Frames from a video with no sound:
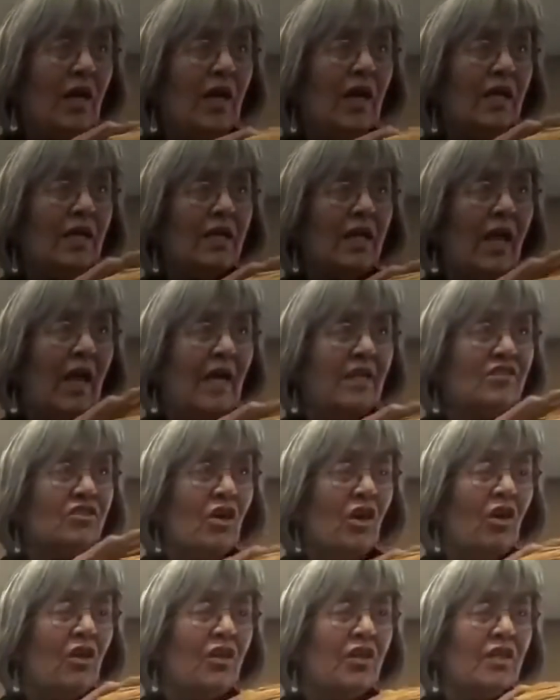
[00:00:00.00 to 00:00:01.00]
and catch
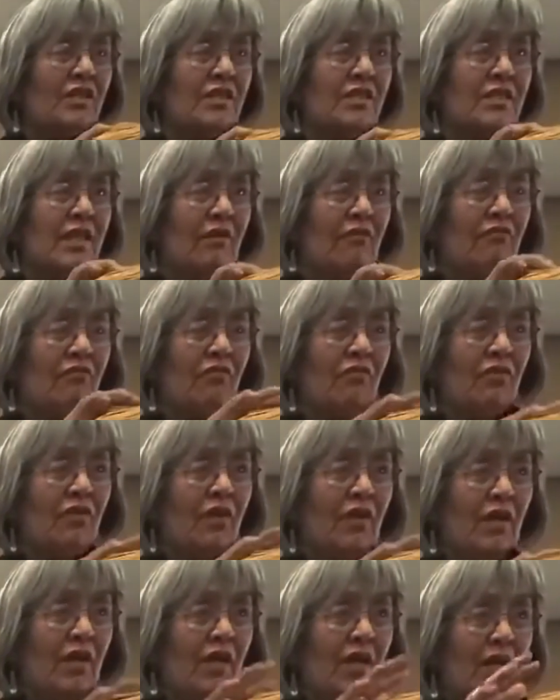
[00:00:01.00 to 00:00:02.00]
all the stuff.
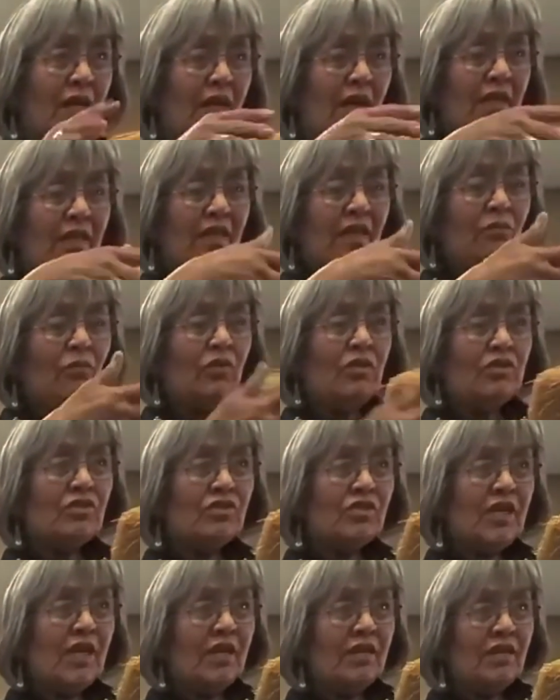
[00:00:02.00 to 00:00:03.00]
And then we
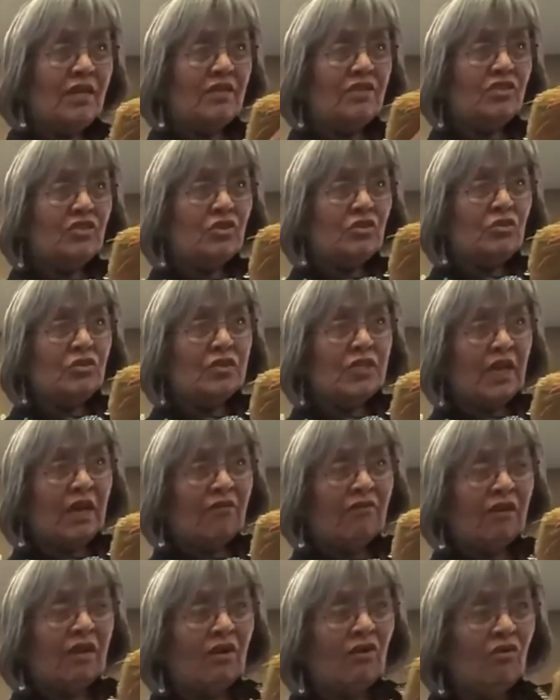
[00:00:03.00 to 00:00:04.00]
just get the juice
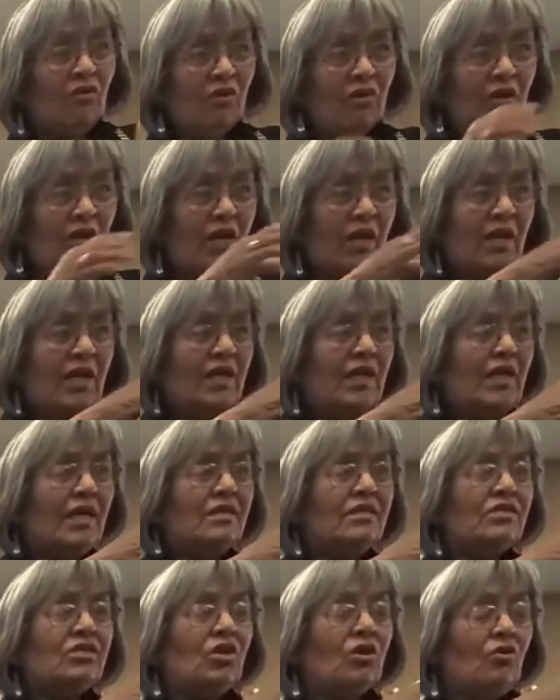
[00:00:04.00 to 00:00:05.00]
down here.
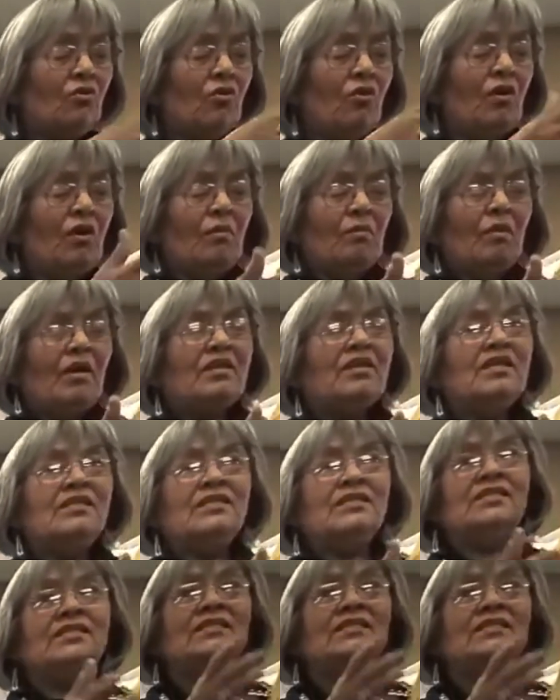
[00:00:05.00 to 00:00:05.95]
And so, but this